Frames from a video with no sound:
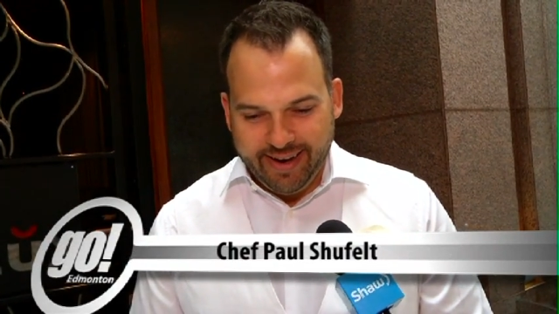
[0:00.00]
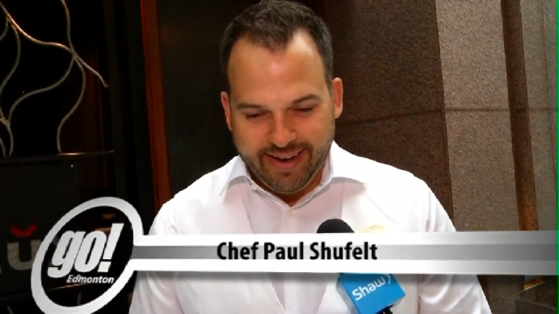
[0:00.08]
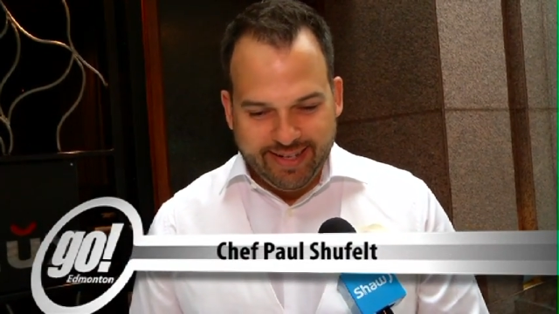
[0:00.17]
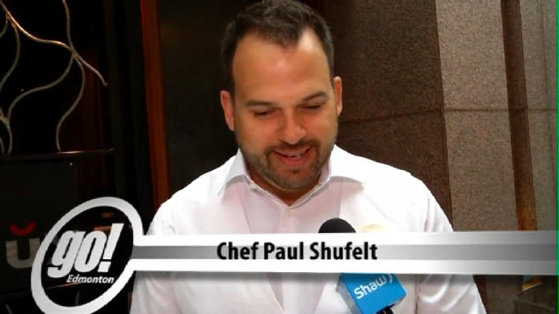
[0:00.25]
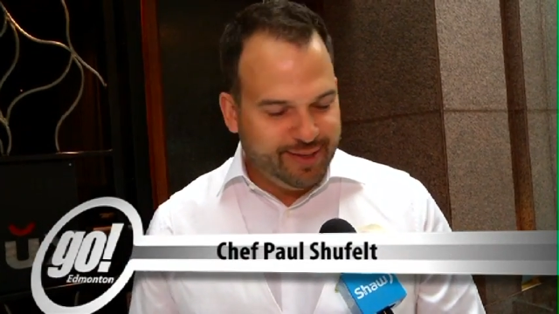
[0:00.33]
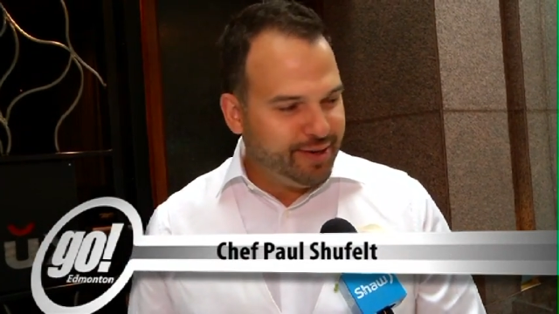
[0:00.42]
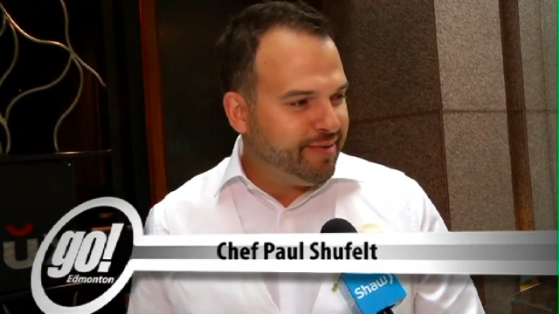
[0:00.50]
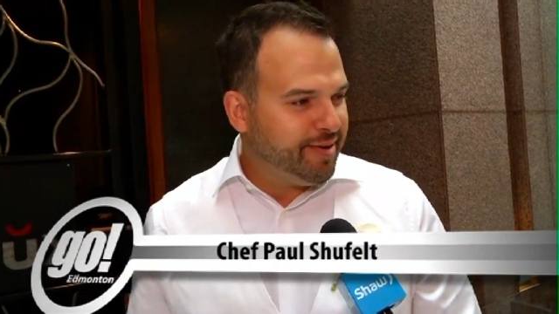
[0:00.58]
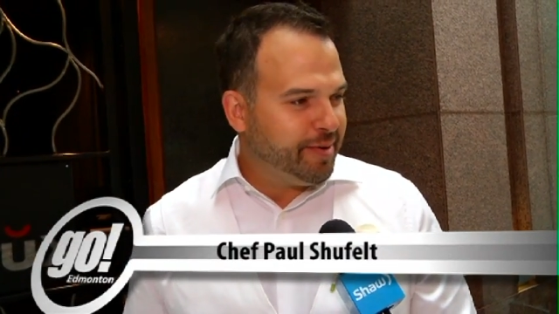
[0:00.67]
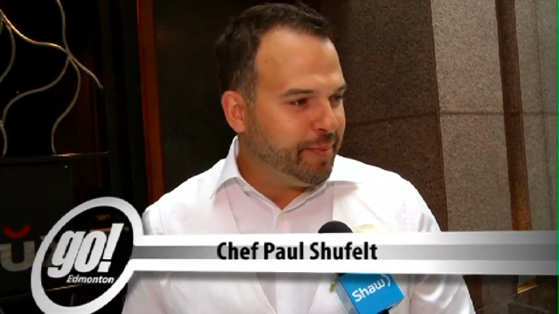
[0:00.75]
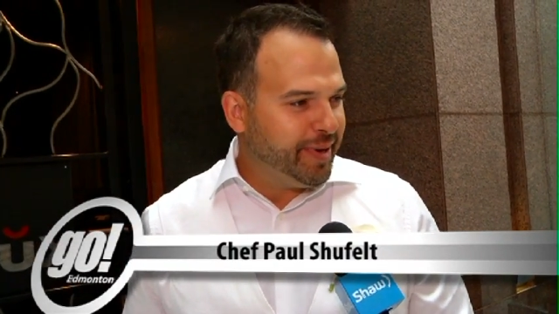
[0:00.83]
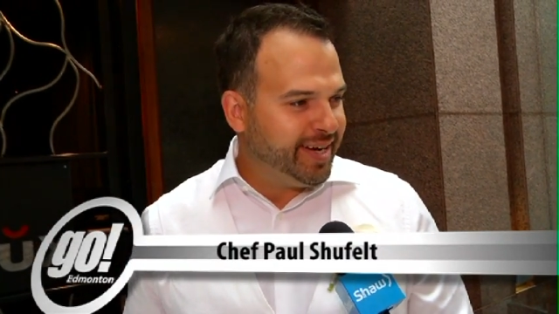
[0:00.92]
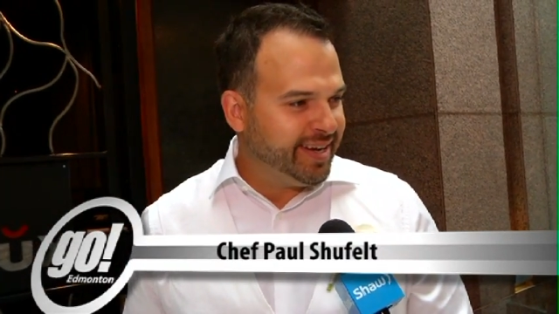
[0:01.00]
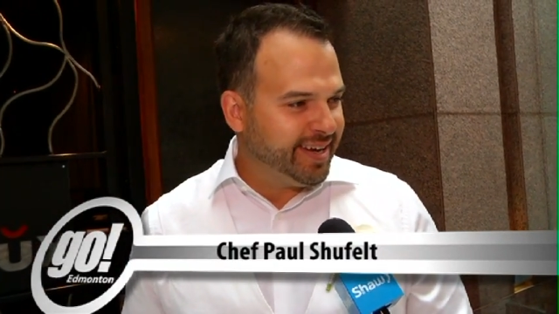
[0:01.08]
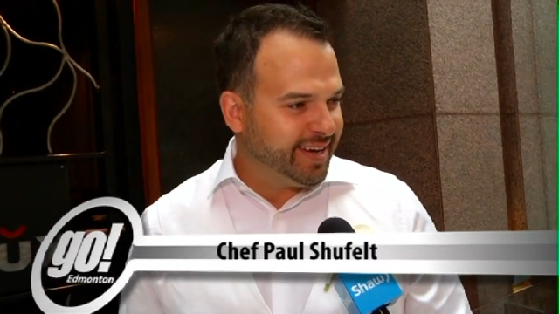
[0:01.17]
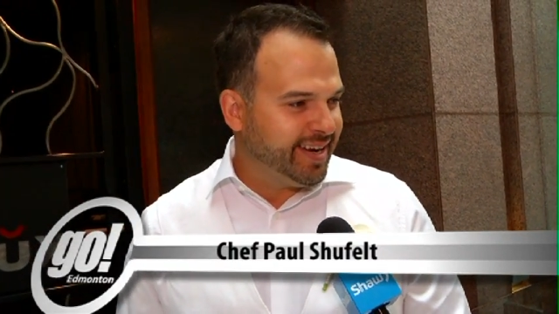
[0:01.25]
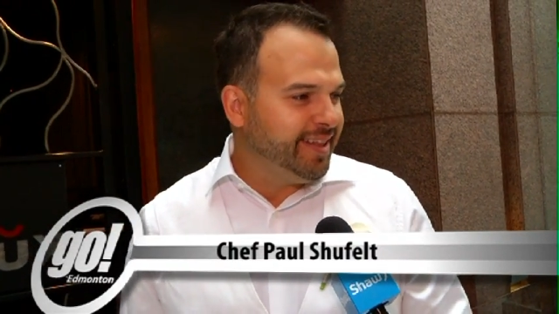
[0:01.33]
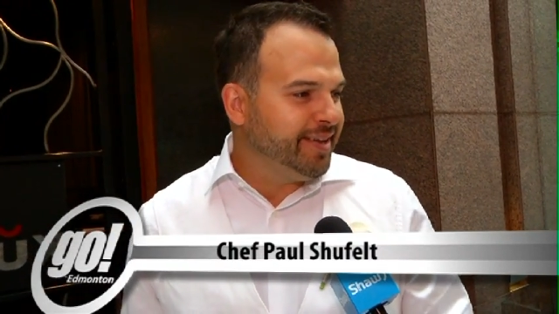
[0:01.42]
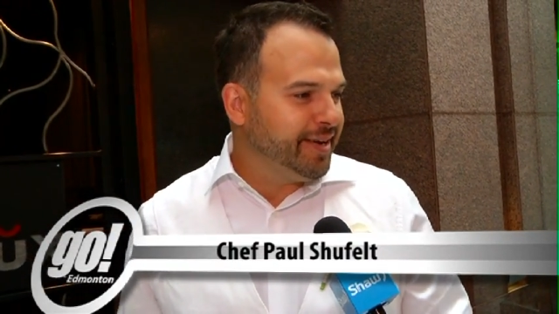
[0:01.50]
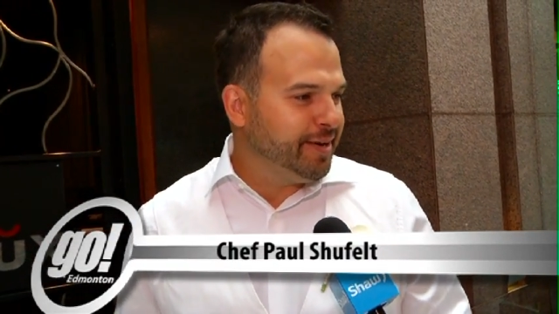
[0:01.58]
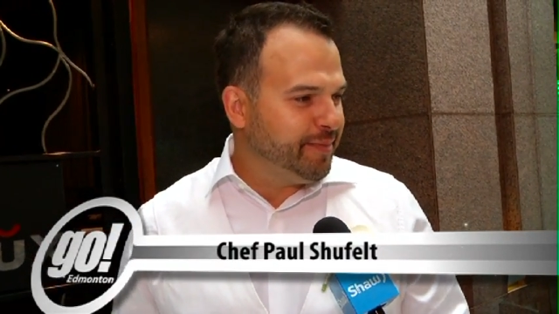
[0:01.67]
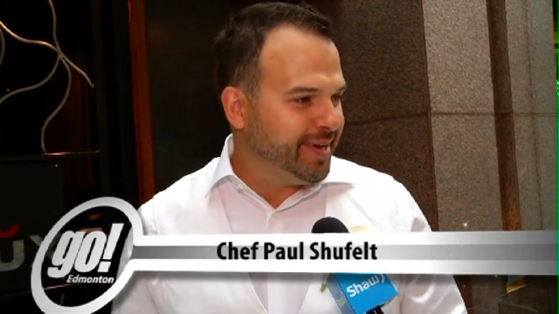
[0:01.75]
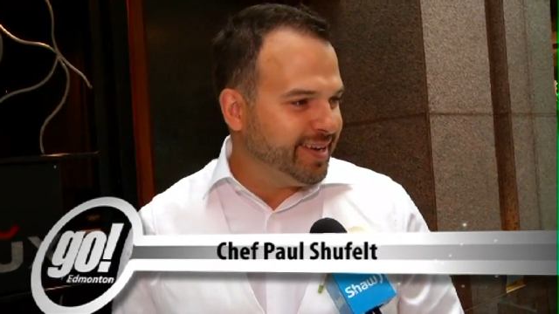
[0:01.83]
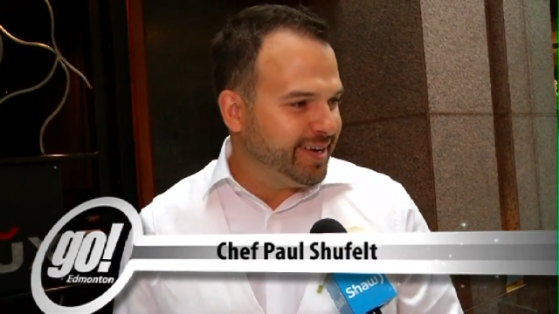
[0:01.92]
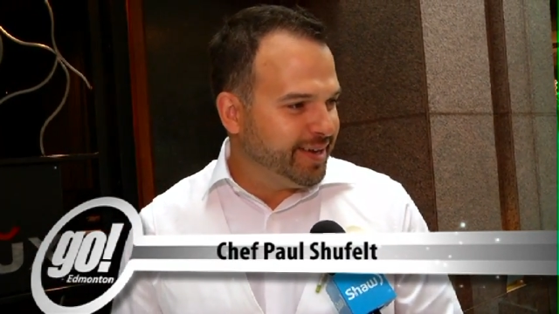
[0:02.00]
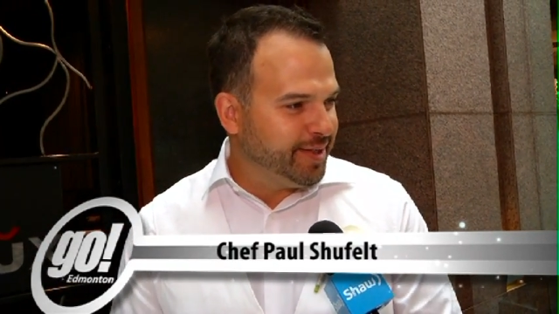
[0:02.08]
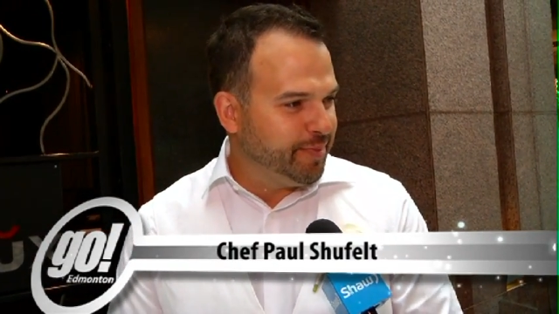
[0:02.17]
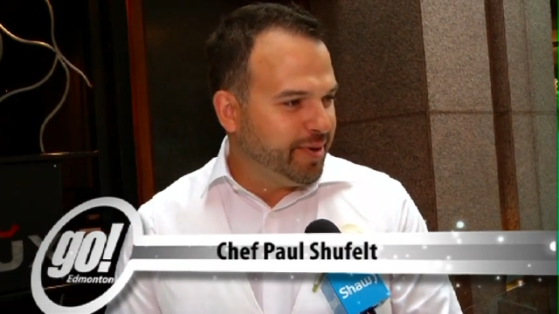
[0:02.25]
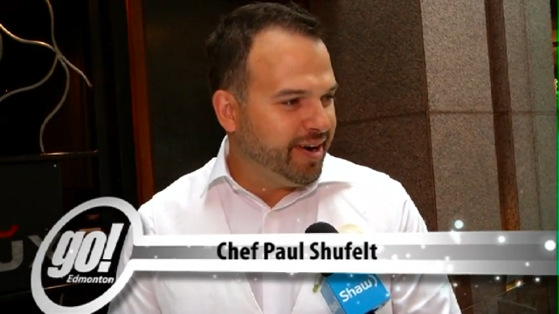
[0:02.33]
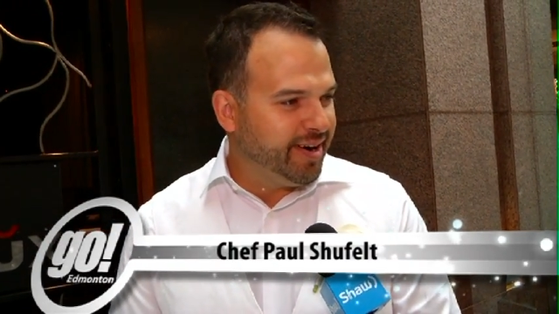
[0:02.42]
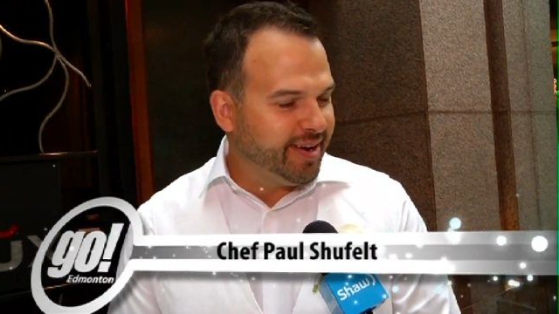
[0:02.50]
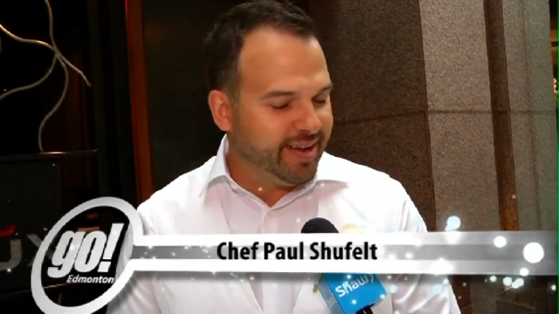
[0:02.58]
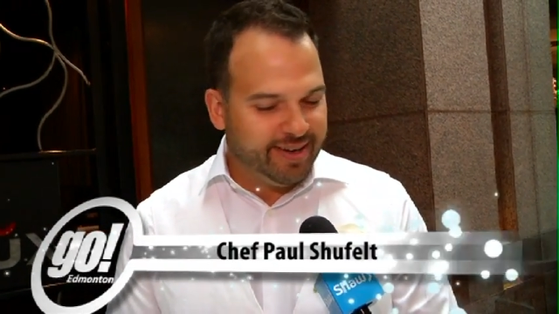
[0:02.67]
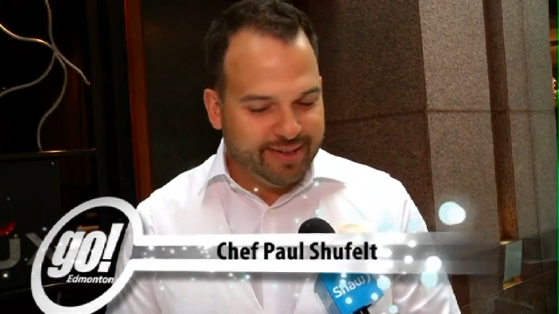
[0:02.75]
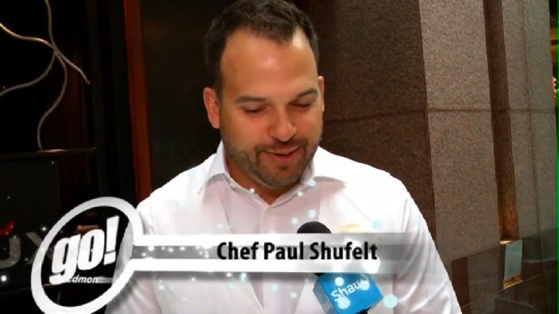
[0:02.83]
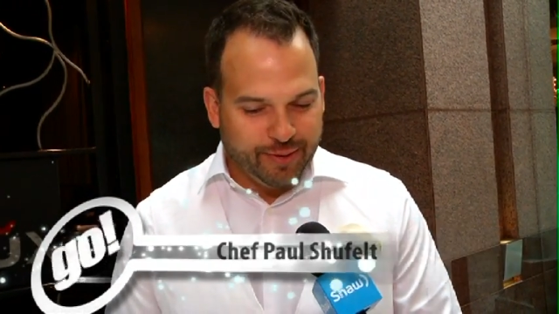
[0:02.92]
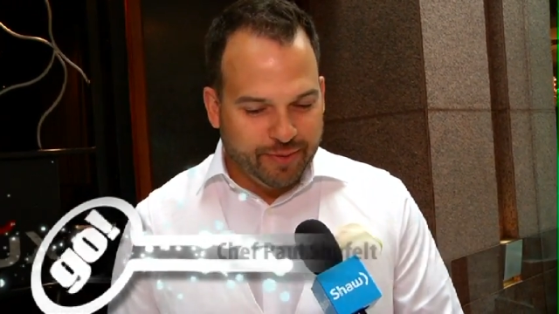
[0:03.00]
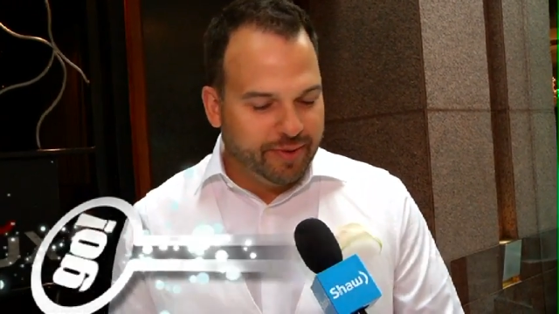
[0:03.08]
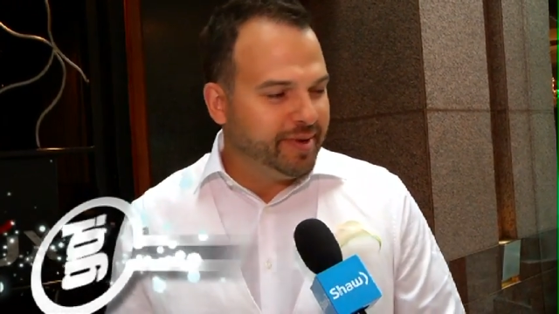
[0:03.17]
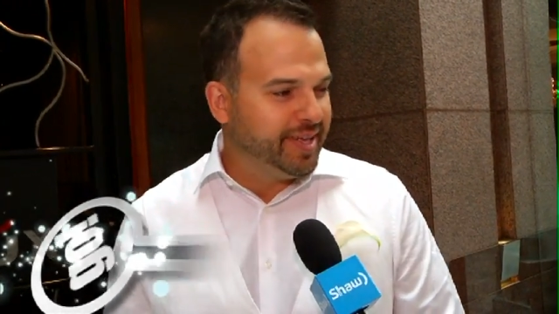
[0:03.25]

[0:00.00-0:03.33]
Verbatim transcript: it's, it's sort of a, a, picnic, an elegant picnic in the park, and so we're